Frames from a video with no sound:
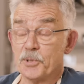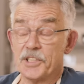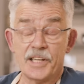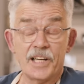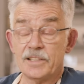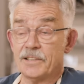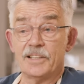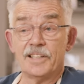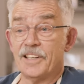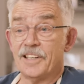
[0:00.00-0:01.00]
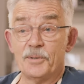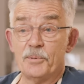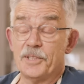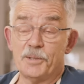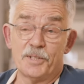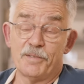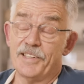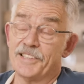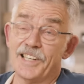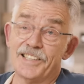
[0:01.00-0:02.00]
which again, it was a
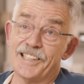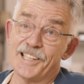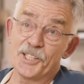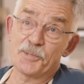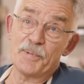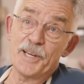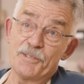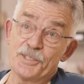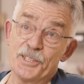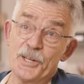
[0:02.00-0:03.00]
fantastic experience to